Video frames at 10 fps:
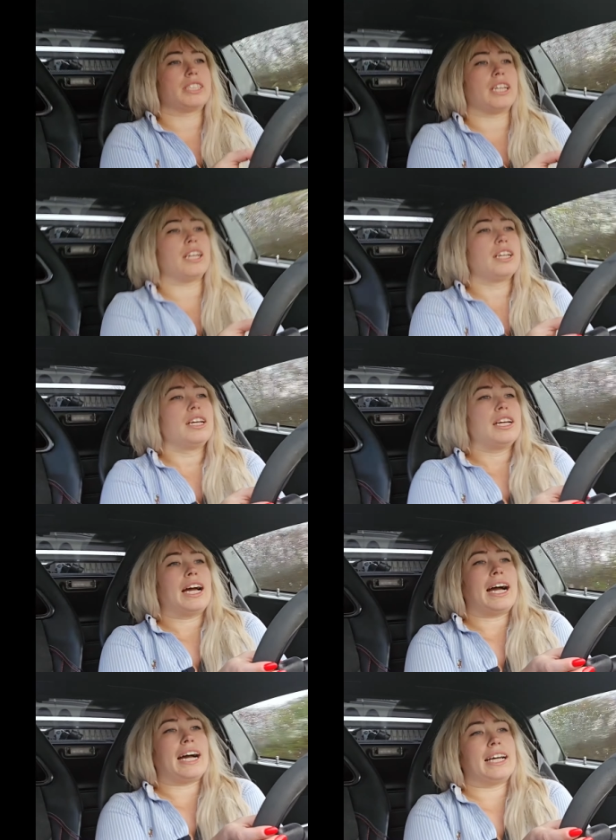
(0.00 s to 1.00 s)
in it.
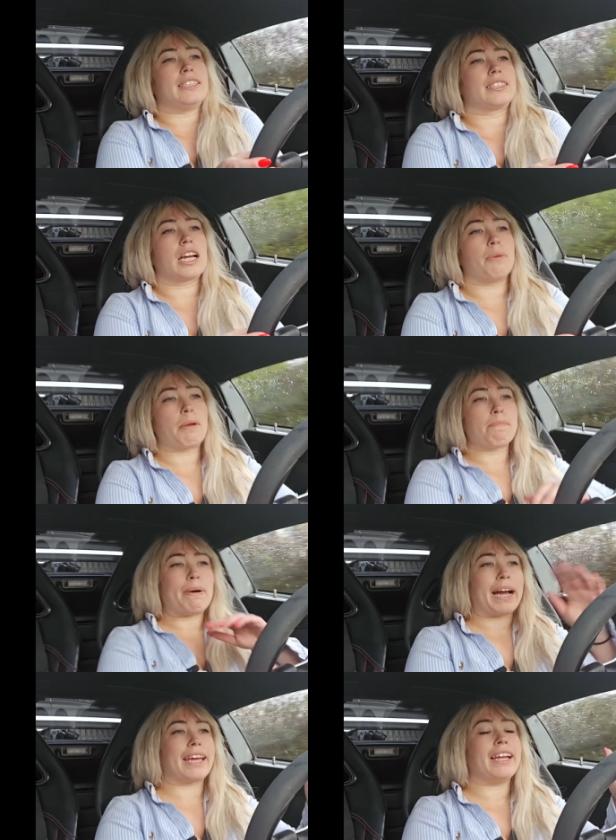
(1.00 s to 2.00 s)
And coming
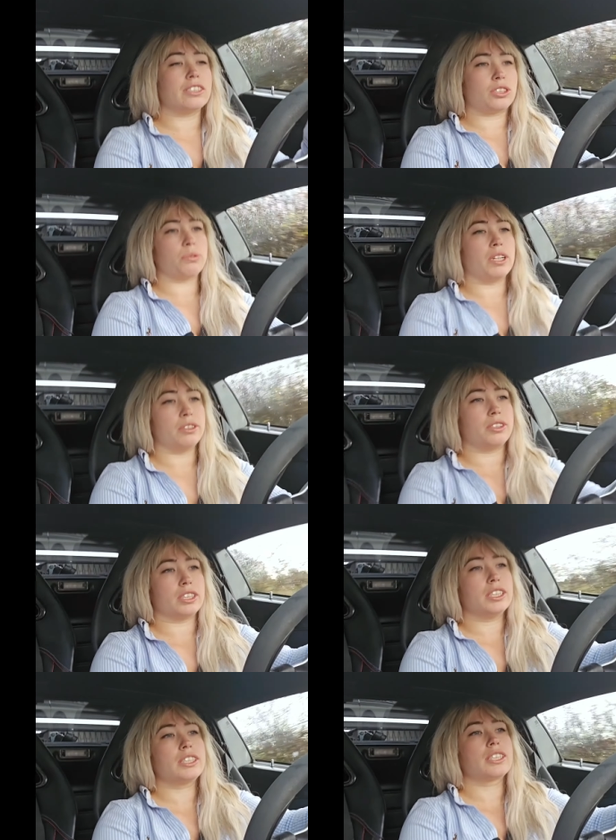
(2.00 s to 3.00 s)
back into a
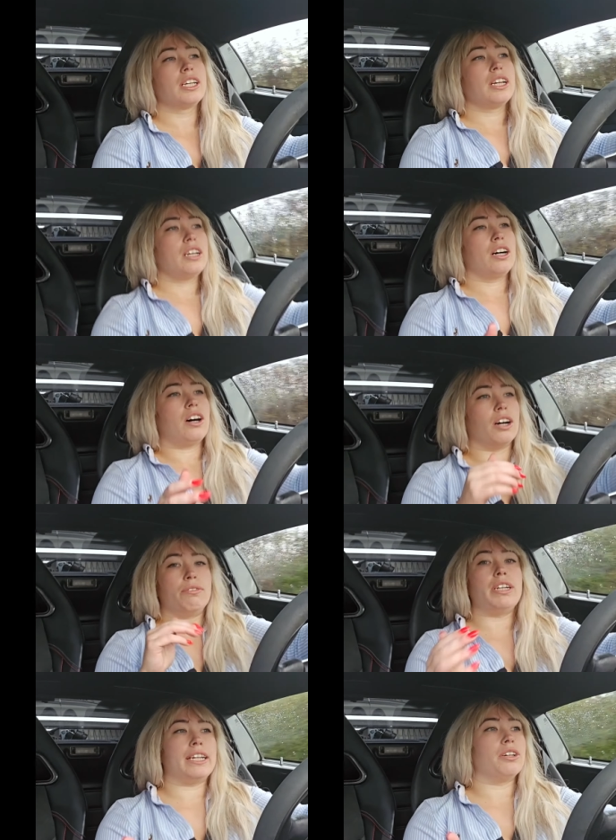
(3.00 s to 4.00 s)
Lotus, I
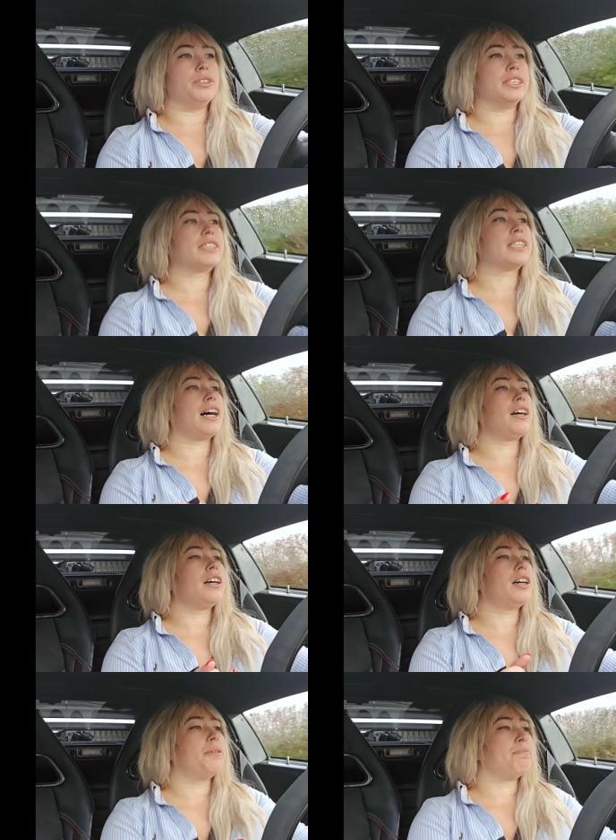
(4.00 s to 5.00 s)
really noticed that.
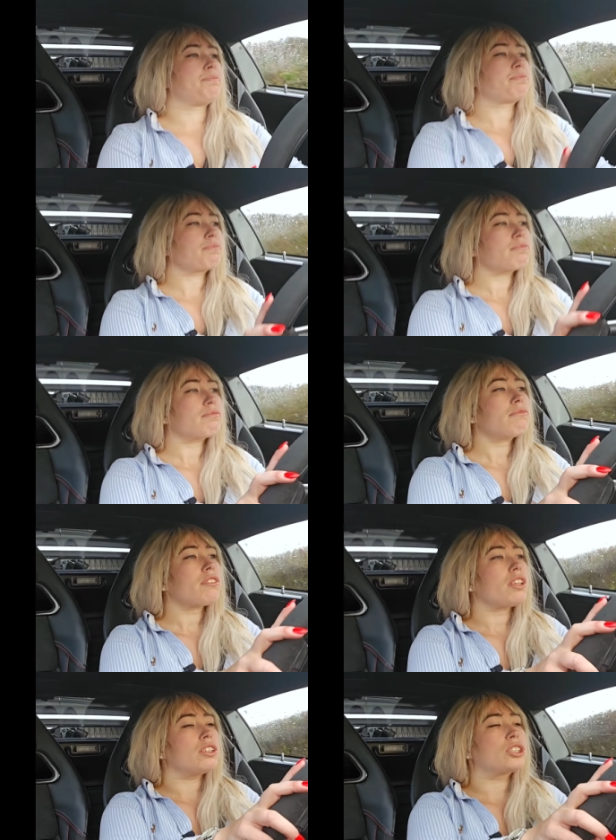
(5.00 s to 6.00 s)
Um,
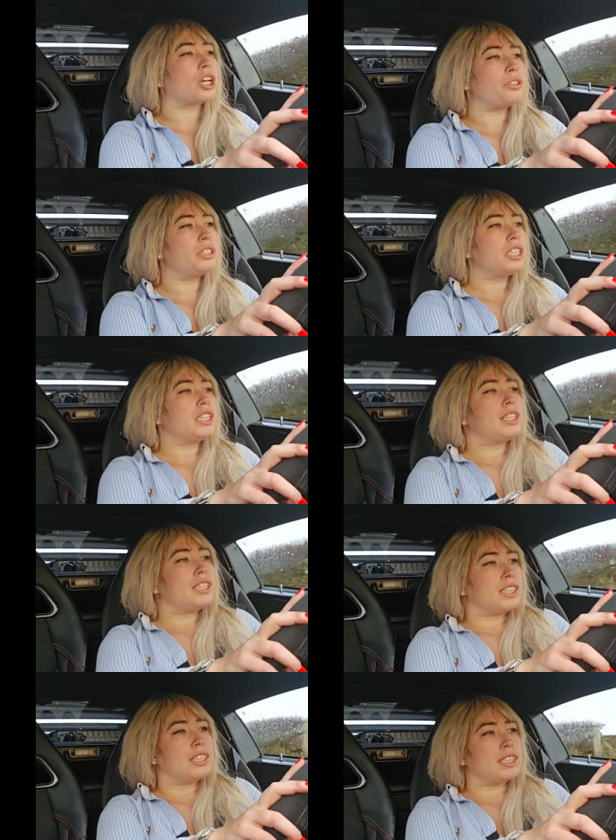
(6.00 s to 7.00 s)
so,
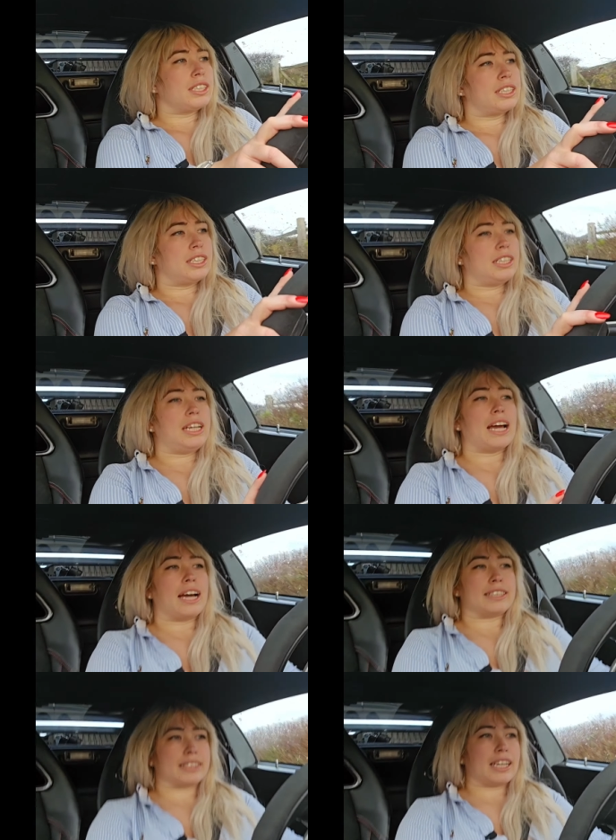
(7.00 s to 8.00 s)
yeah,
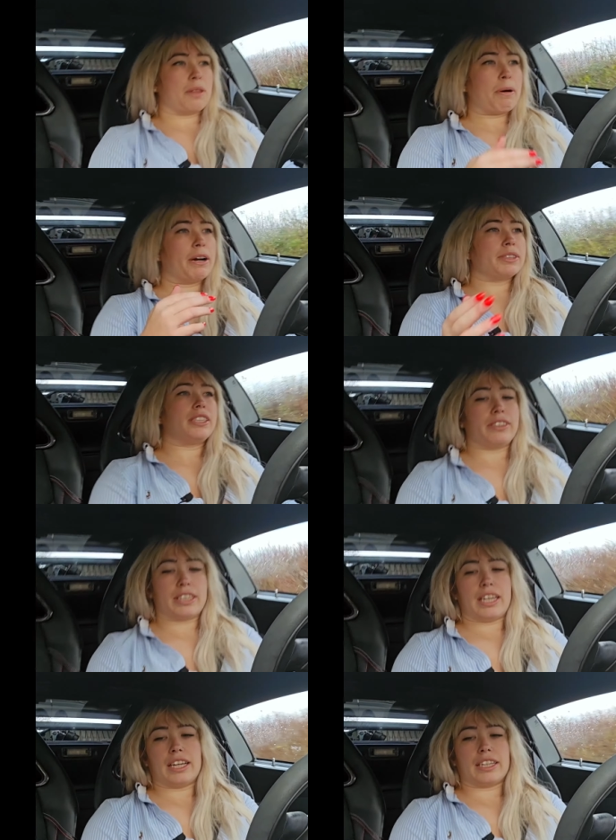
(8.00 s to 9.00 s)
as I say, the power steering
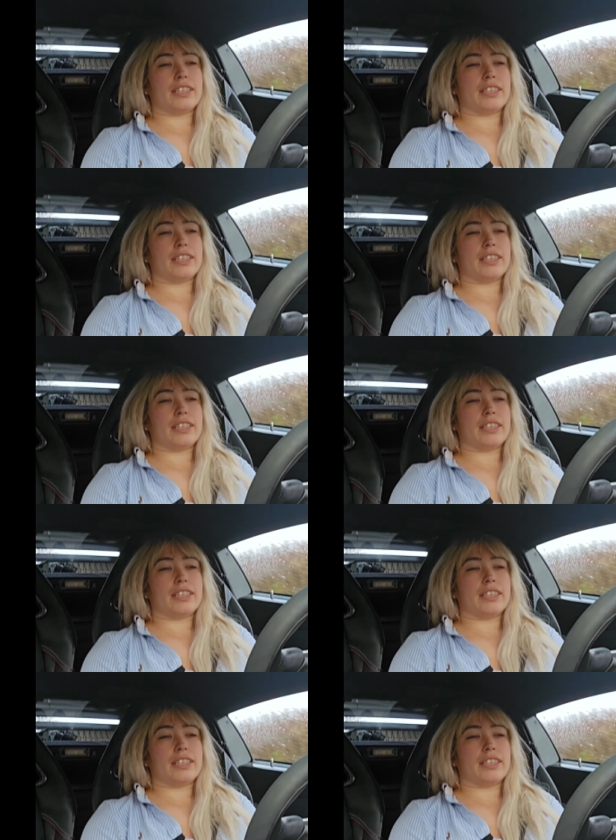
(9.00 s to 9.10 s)
thing